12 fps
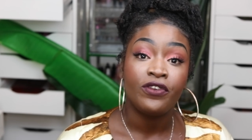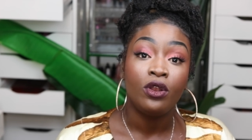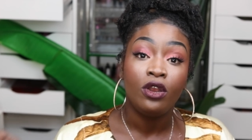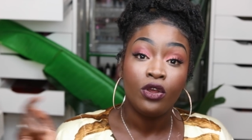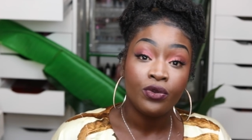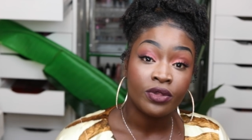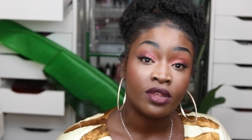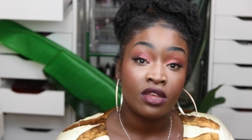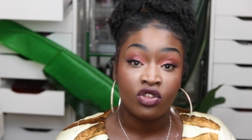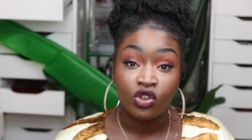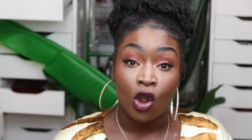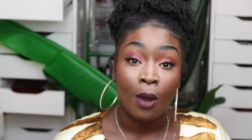you lose this
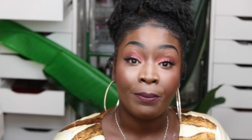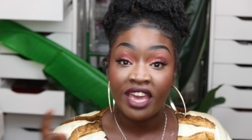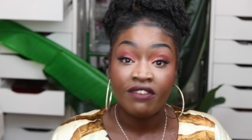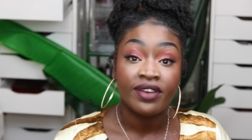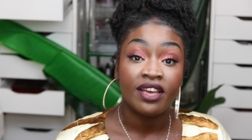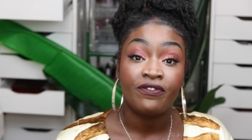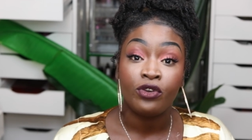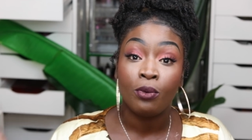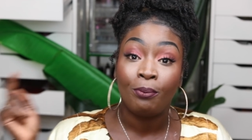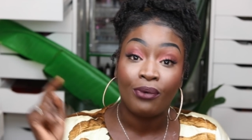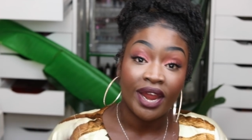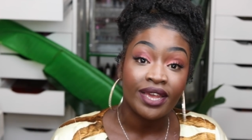job, even if you
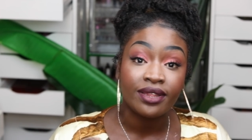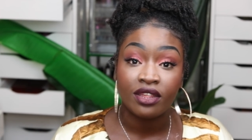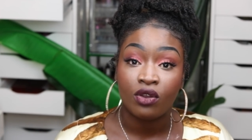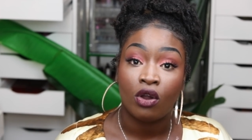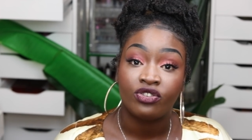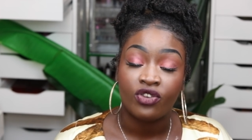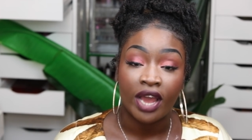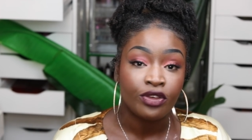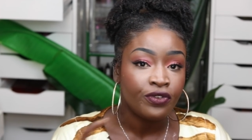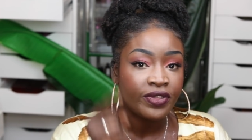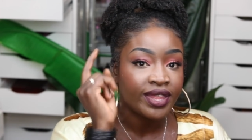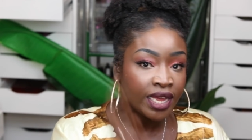break this contract,
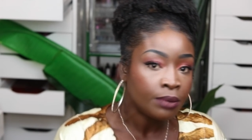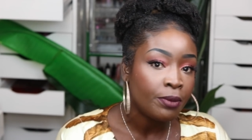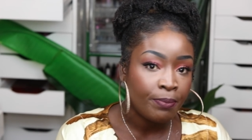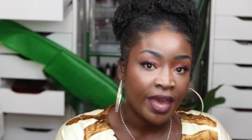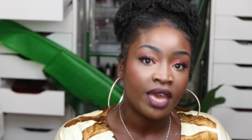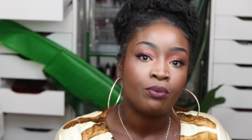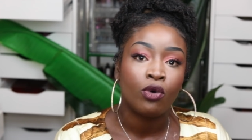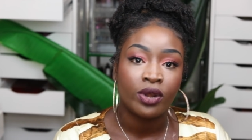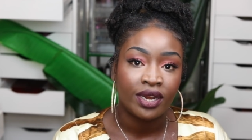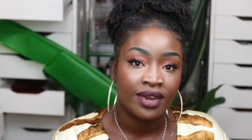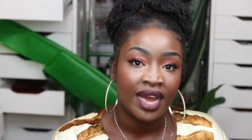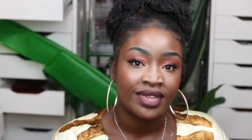you've still been paid more
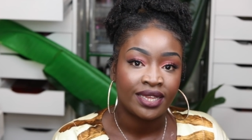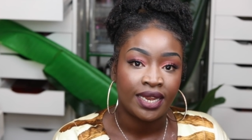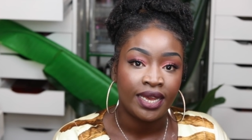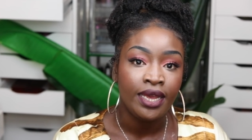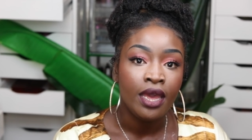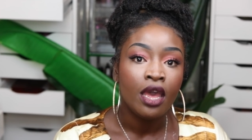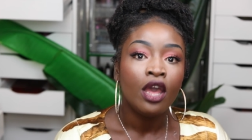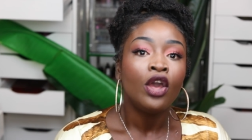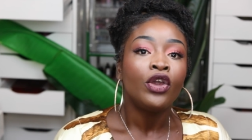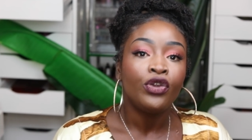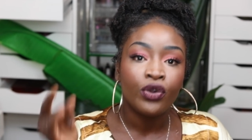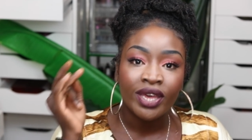than Natalie.
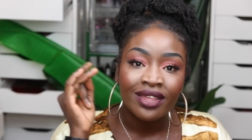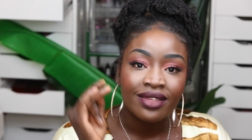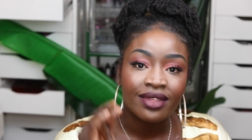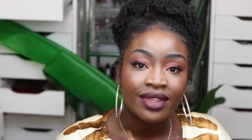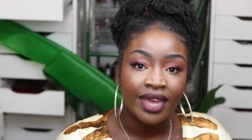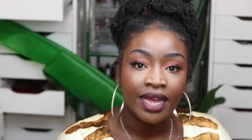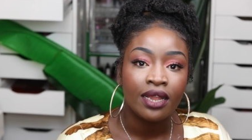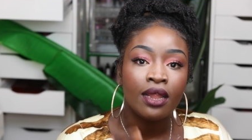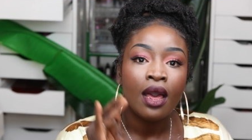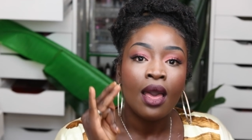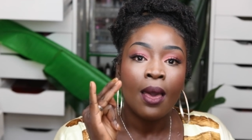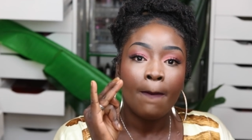You can
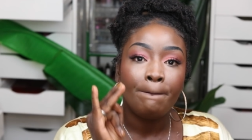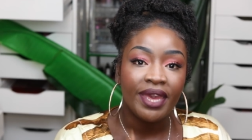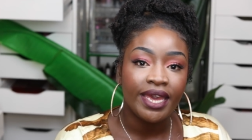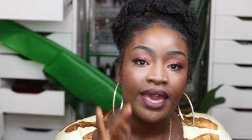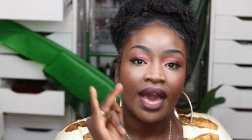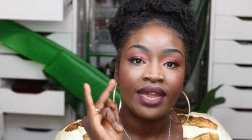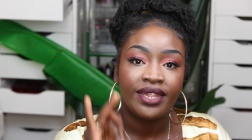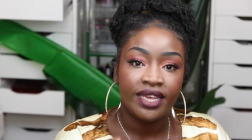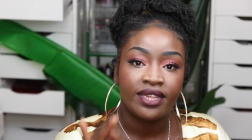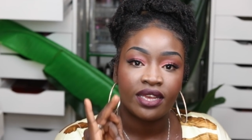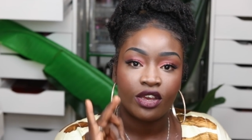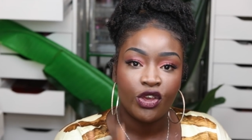still be a
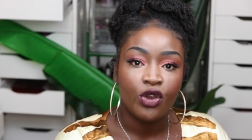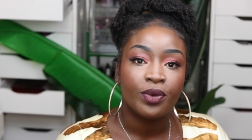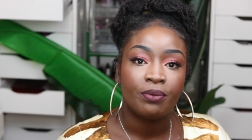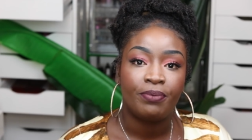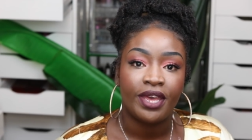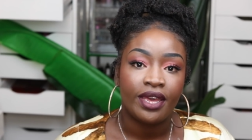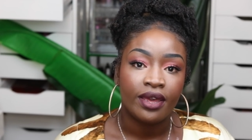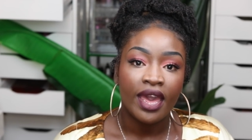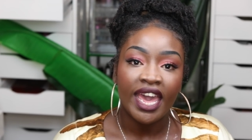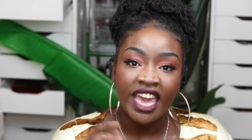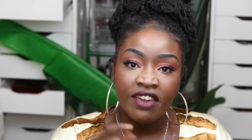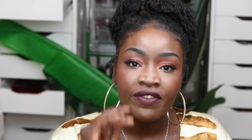decent human being,
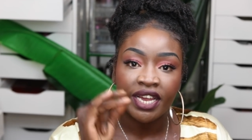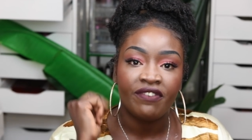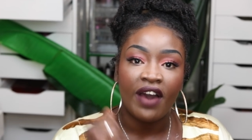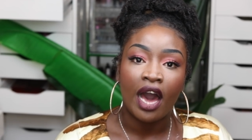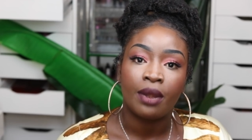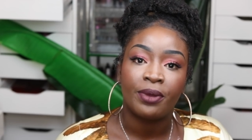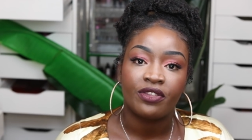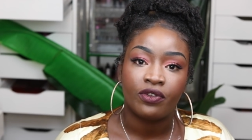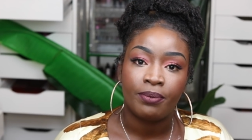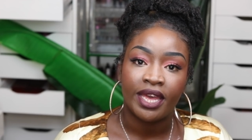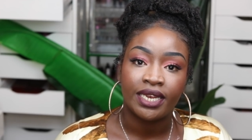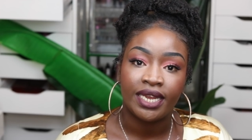even if
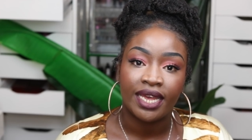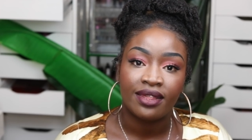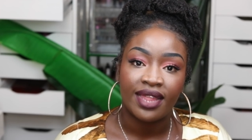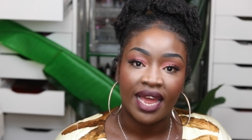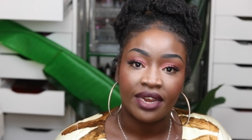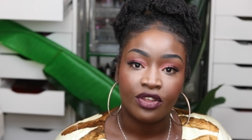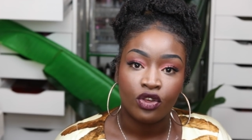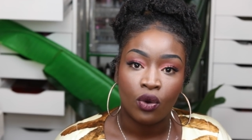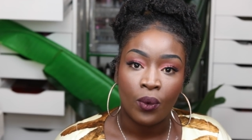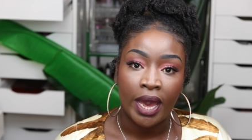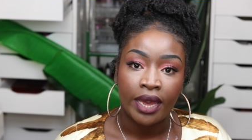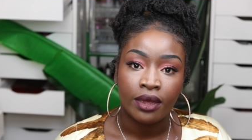Arbetsförmedlingen stand in your
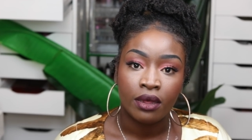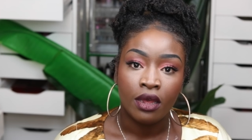way.